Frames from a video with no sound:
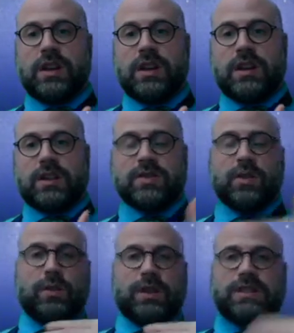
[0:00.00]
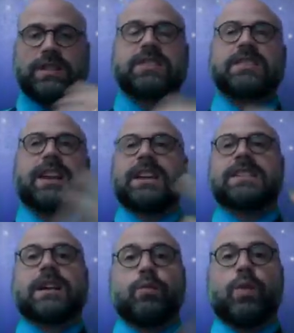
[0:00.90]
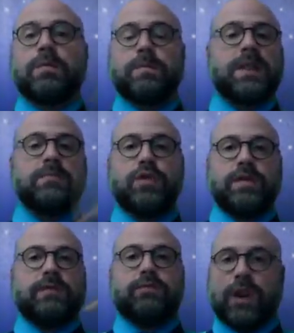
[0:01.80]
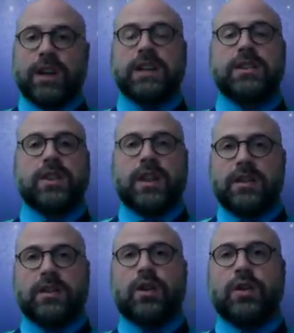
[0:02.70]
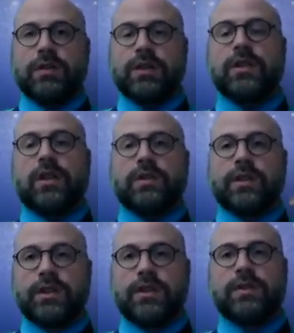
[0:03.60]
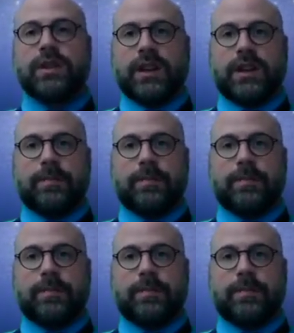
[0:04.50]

So it's like one big movie running in your head over and over and over again.